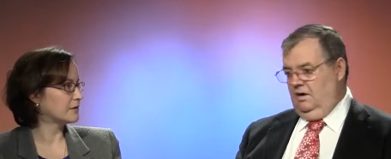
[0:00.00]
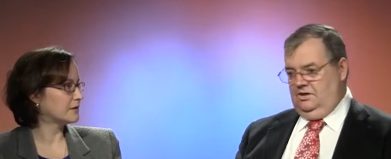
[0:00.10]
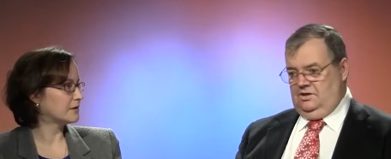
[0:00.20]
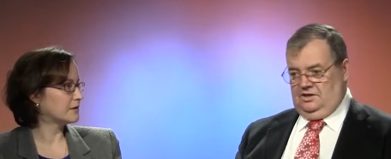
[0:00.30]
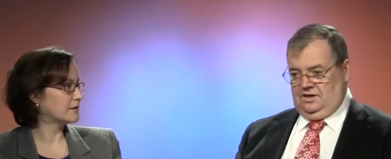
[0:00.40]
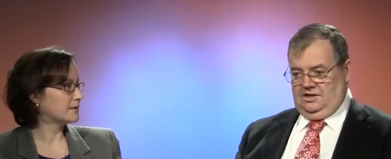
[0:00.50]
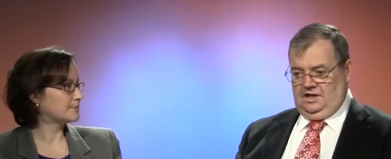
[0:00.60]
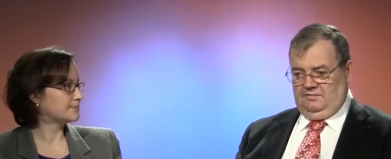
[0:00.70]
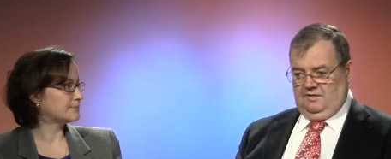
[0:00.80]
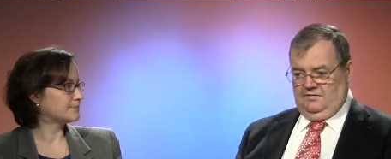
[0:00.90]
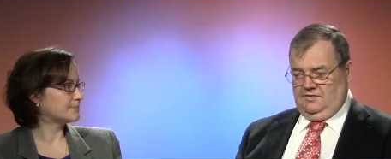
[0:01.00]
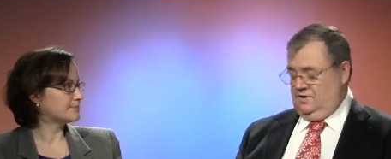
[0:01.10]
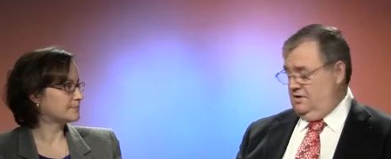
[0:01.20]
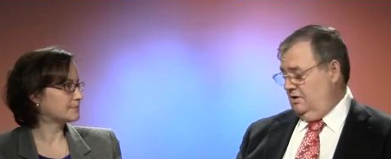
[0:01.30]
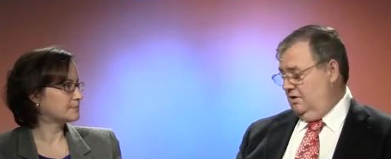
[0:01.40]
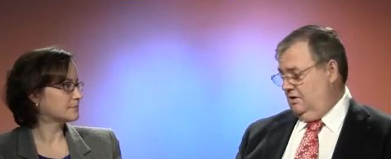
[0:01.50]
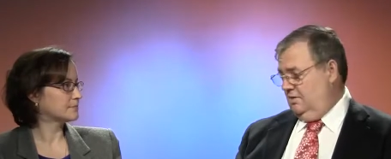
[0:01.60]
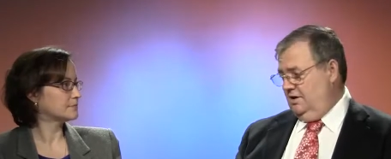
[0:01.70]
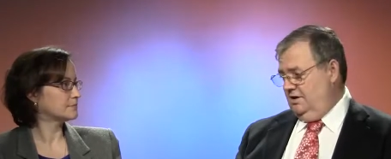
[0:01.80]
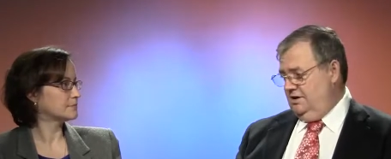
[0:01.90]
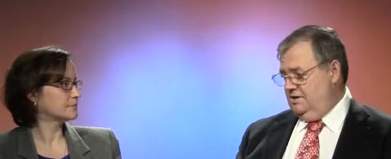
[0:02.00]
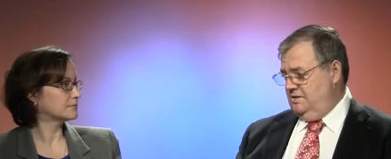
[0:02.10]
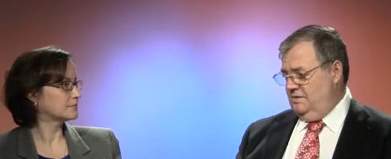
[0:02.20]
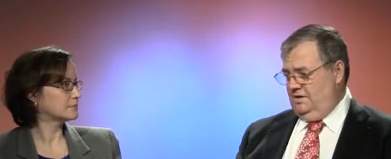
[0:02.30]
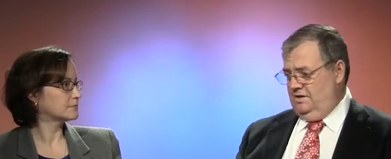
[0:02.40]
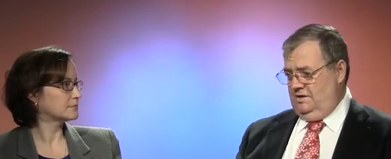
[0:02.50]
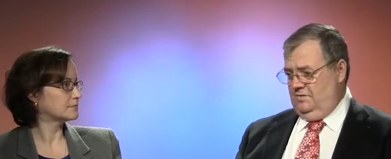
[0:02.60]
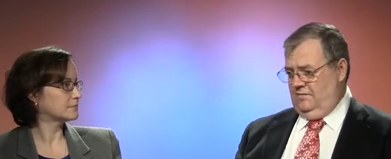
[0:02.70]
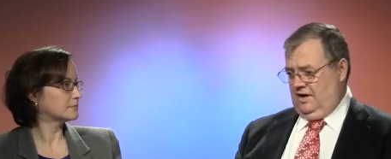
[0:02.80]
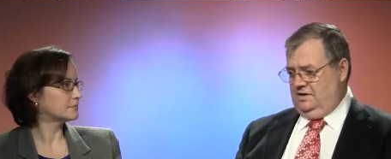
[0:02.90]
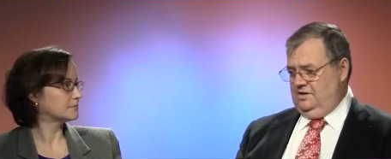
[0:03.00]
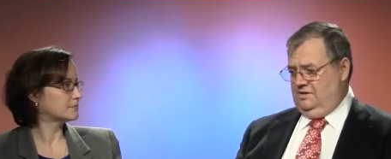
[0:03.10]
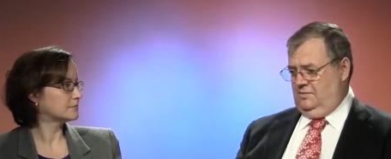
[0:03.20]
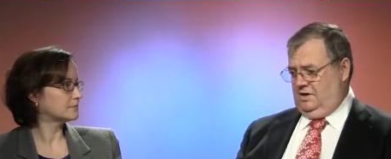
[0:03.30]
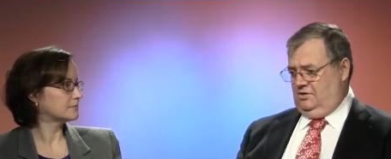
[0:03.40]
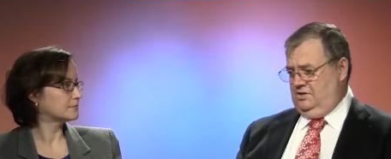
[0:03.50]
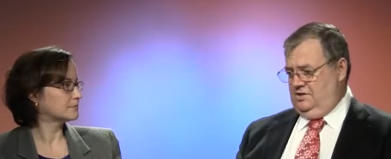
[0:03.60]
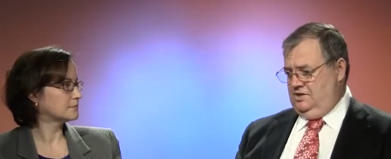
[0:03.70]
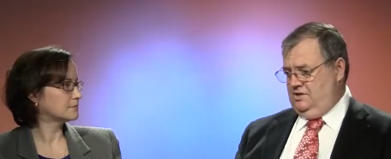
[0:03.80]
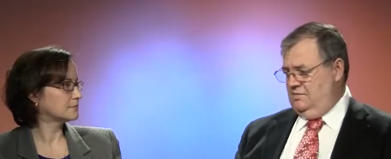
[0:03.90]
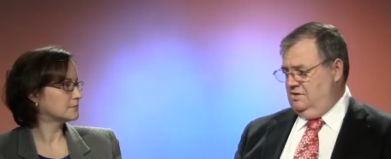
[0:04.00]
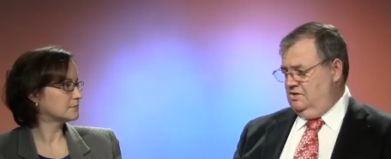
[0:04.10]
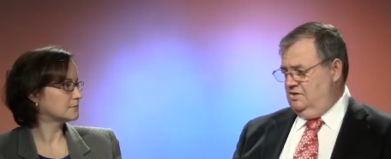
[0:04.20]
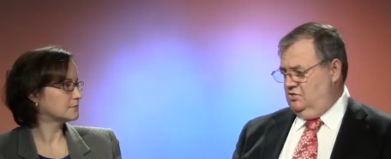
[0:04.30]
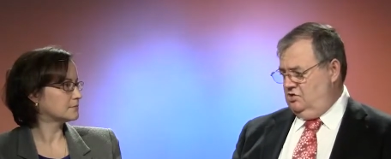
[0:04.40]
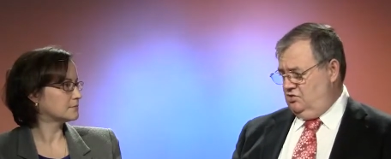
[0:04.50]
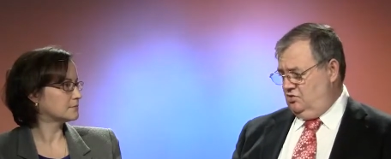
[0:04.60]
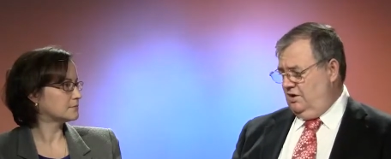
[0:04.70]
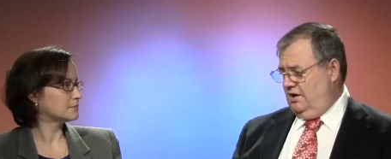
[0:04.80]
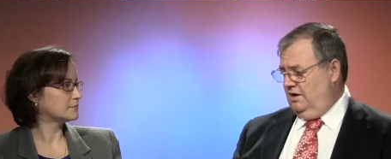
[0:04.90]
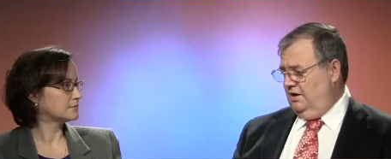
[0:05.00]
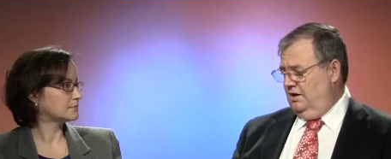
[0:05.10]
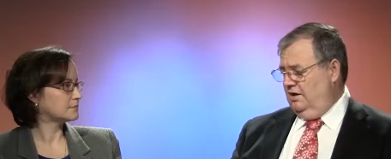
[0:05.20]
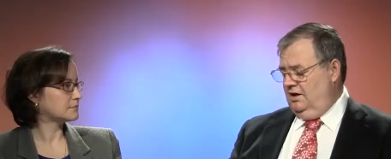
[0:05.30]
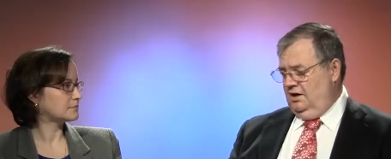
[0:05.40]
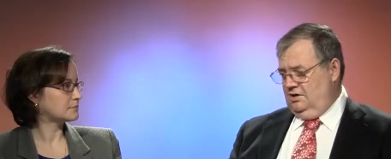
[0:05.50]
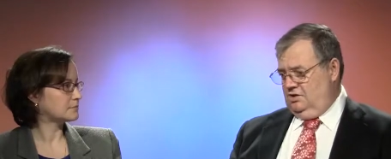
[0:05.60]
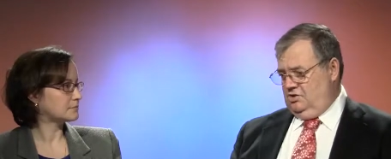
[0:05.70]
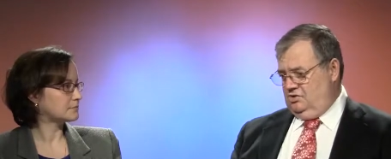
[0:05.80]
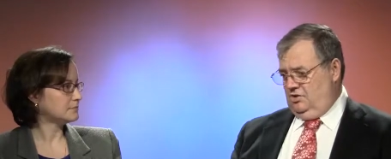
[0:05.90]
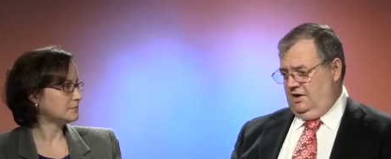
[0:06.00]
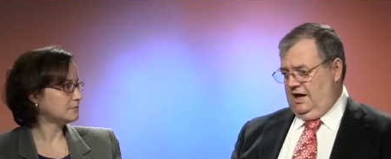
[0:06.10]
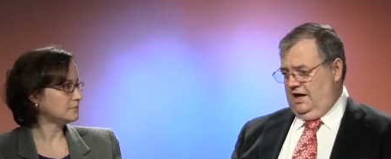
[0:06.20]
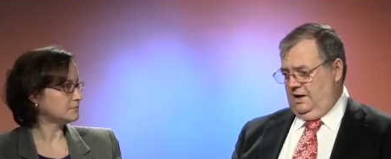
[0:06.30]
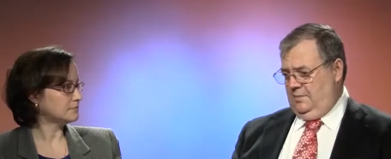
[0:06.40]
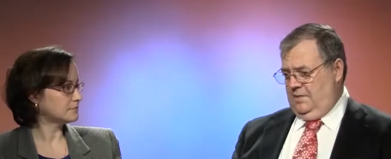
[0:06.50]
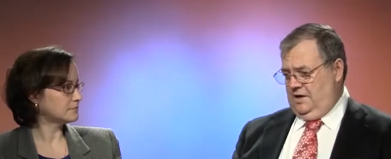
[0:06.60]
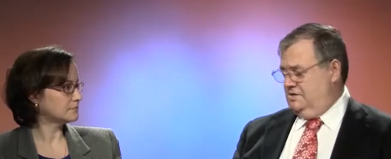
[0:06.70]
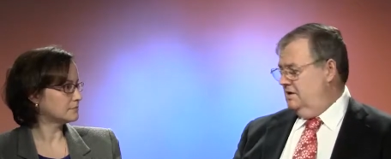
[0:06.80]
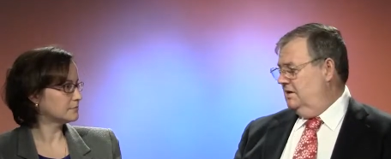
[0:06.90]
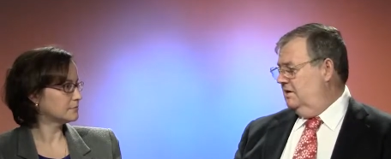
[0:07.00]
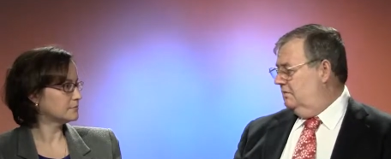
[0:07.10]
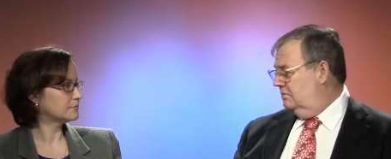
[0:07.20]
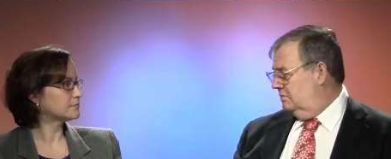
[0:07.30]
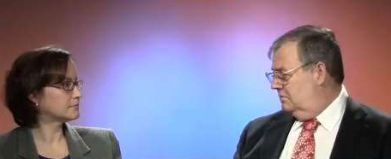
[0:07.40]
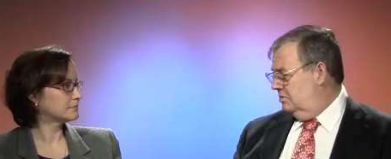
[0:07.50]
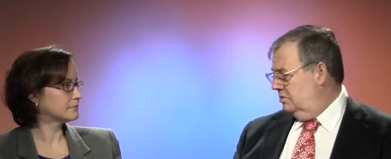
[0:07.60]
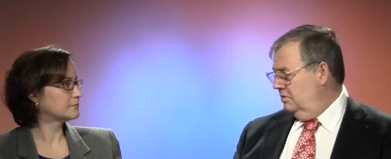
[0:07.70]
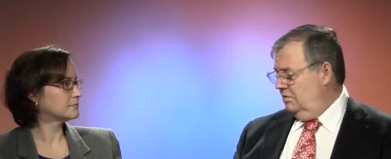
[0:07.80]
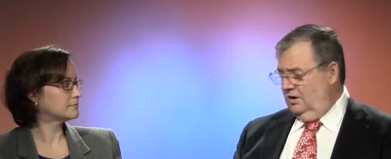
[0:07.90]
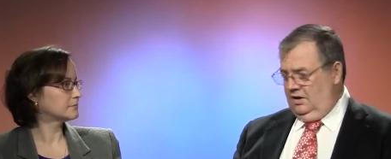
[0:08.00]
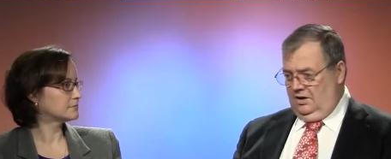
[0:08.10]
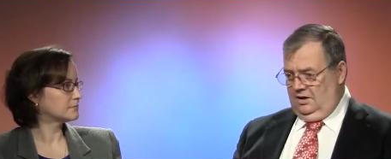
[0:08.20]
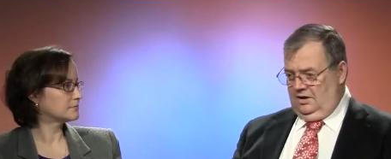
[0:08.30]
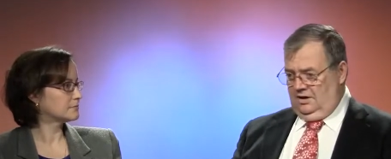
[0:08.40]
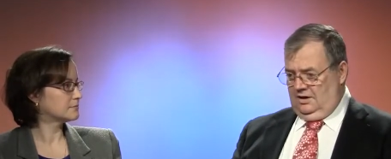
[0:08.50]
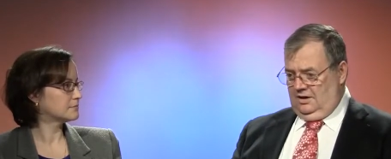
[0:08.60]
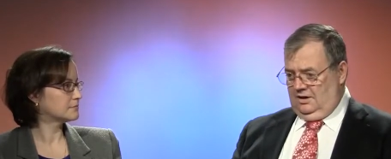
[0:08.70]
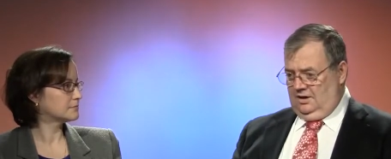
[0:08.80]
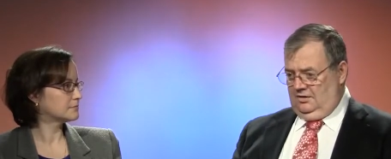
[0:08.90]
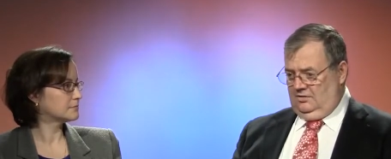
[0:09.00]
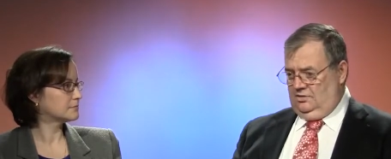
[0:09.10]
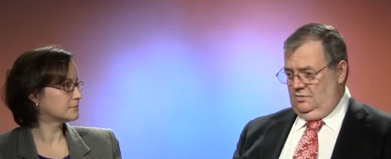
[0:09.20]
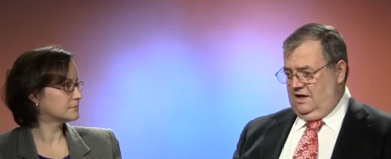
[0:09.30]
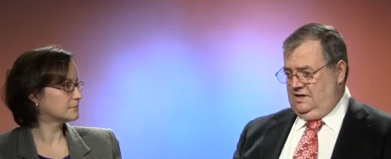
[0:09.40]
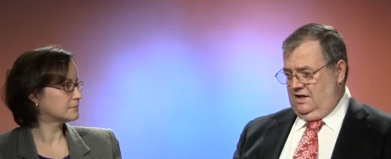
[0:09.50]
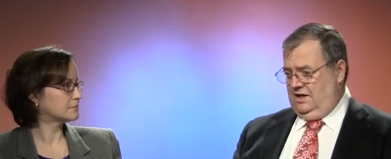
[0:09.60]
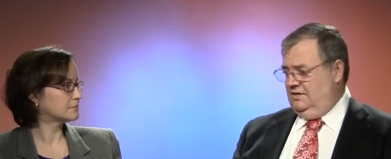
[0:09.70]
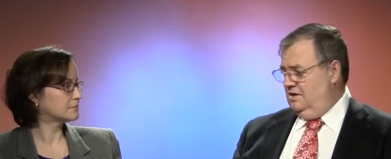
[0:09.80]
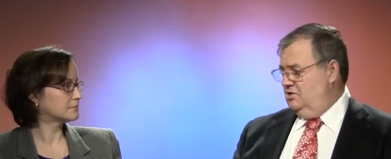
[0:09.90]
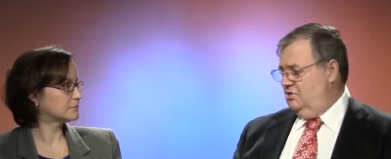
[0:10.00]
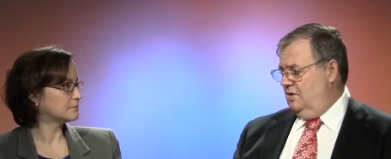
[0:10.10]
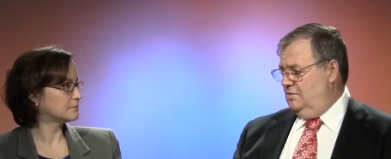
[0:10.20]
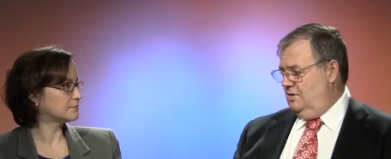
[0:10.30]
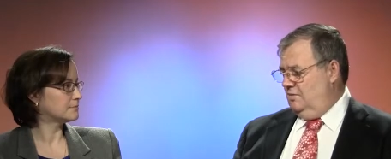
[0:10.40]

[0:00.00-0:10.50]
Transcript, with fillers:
Speaker 1: It's a shutdown of our physical economy, Elise. I mean, the fact is the monetary system is just destroying, destroying our capacity to uh, to maintain these jobs.